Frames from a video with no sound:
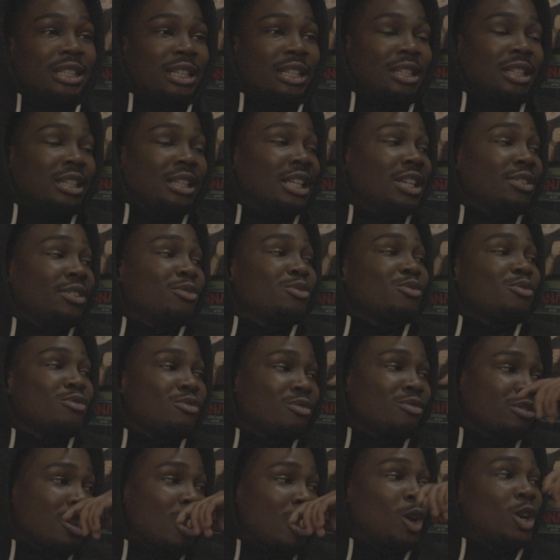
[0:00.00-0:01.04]
in the living room.
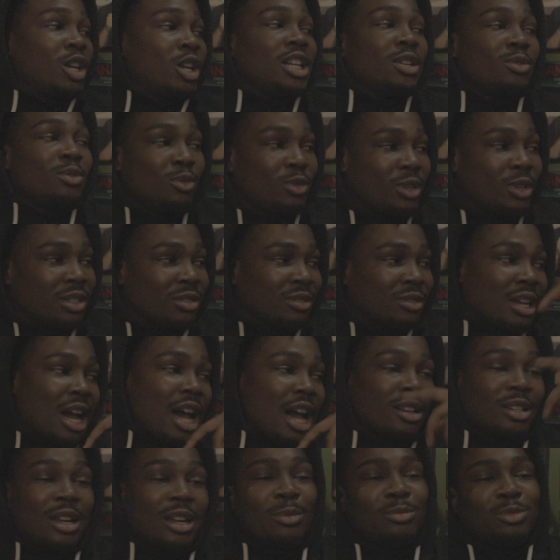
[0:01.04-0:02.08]
So I go to the living room get some
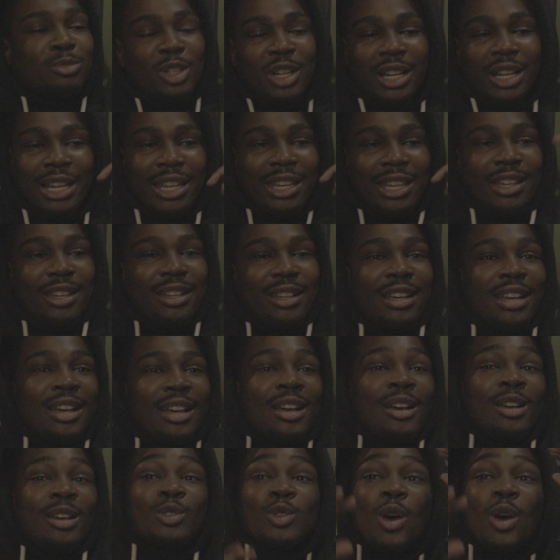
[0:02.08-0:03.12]
condoms. I'm drunk in here.
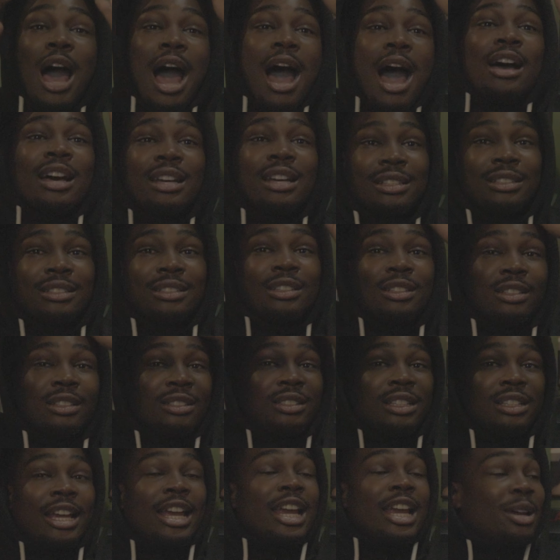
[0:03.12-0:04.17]
So I the
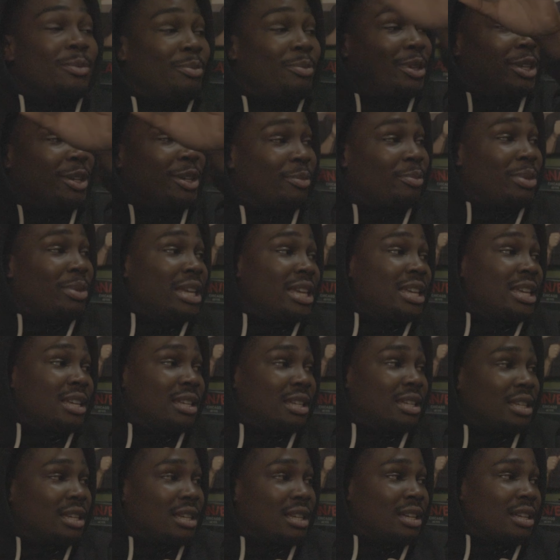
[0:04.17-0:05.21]
the Airbnb,
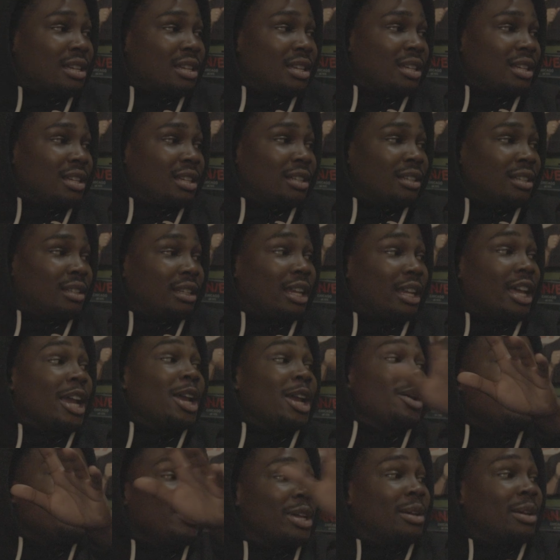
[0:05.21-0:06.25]
oh, the shit.
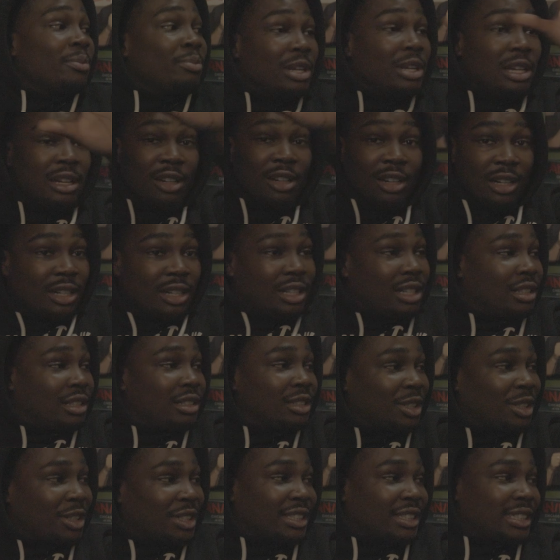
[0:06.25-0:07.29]
Airbnb looked. You know
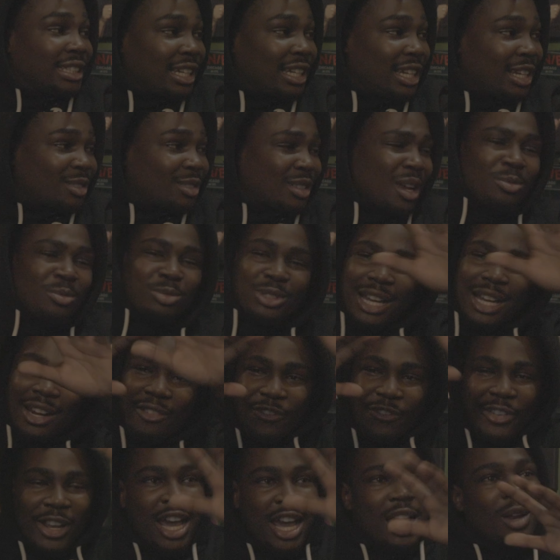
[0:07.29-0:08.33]
what I'm saying? So I'm trying to
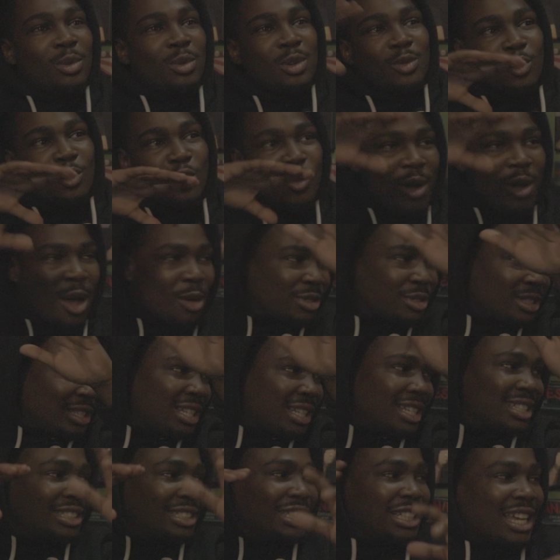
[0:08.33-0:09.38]
figure out what room I was
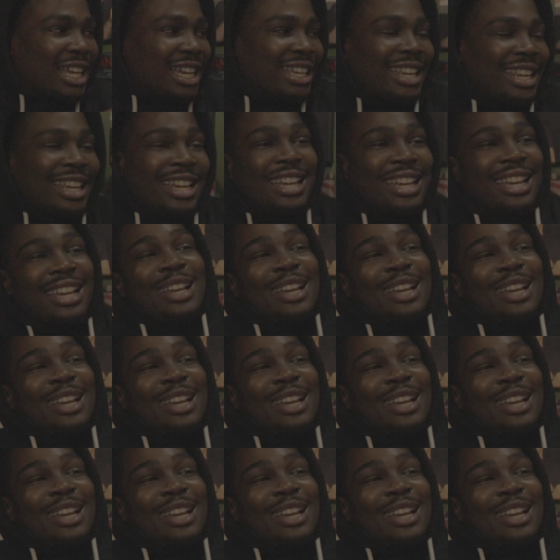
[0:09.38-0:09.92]
in, shit like that.